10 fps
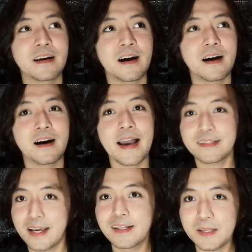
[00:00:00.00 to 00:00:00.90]

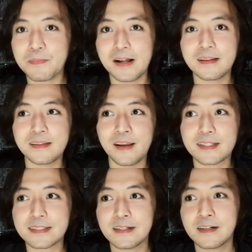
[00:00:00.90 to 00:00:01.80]
Identity
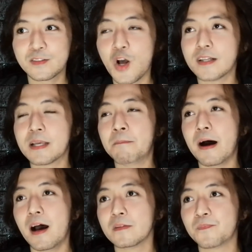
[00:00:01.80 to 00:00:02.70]
politics talks
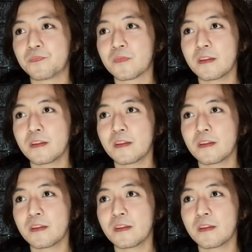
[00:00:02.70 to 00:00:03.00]
about